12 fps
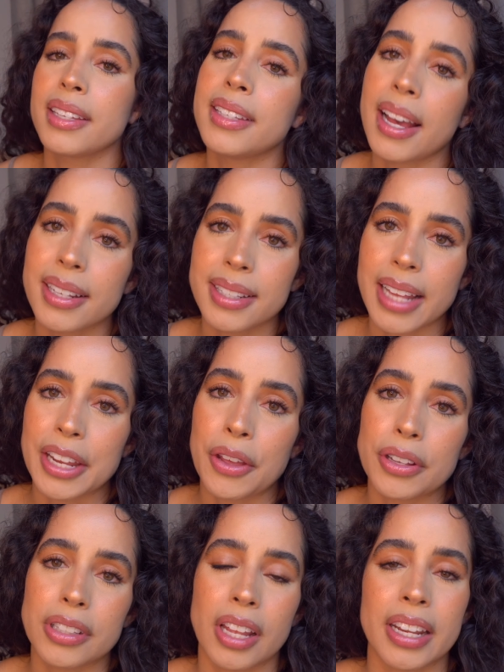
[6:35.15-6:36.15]
Yes, I know
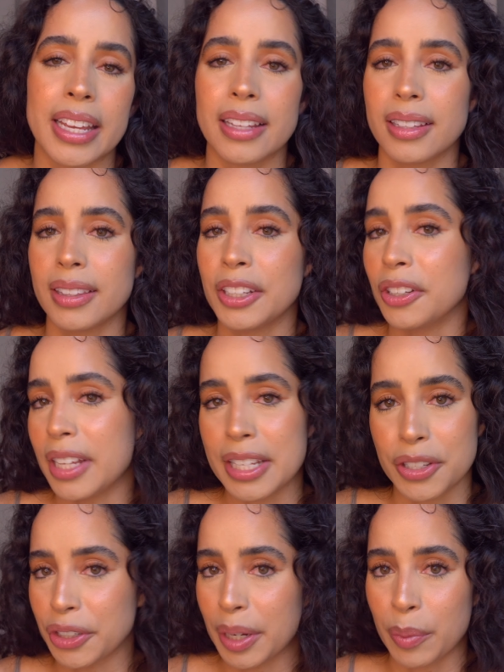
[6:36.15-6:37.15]
there's a lot of little
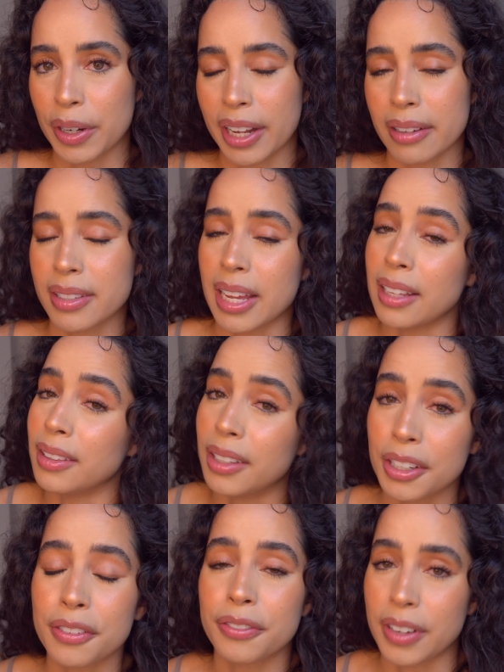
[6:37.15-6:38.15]
Instagram workouts that
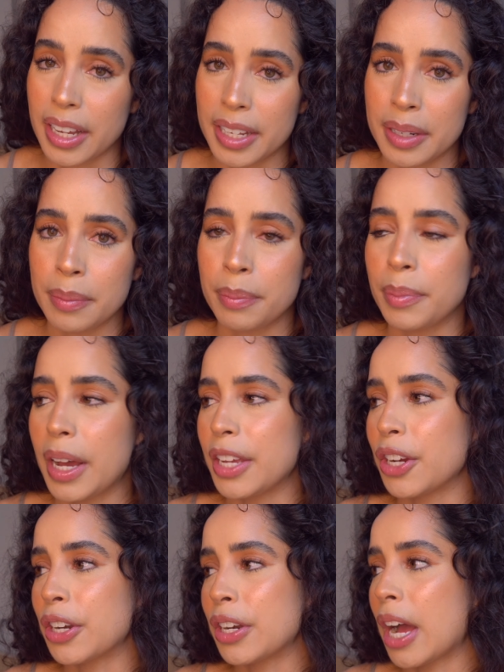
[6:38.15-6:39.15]
look fun,
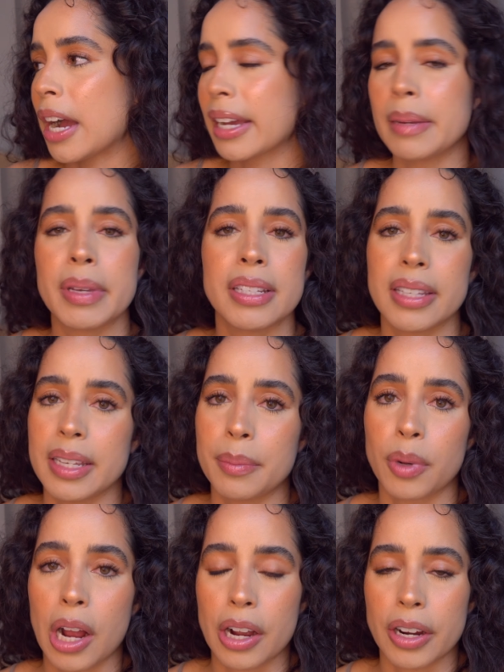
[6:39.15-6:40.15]
but you're not going to be seeing
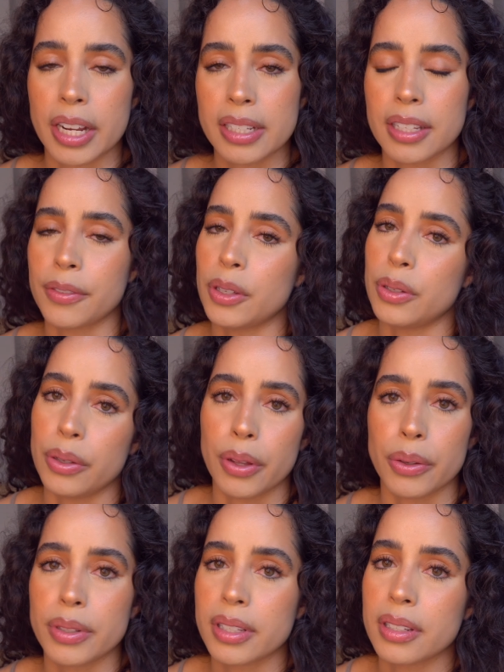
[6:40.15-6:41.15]
progress if you do
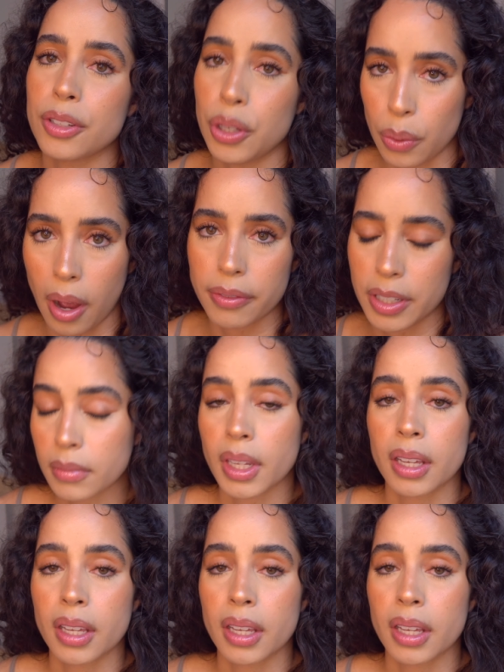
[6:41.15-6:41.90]
those too often.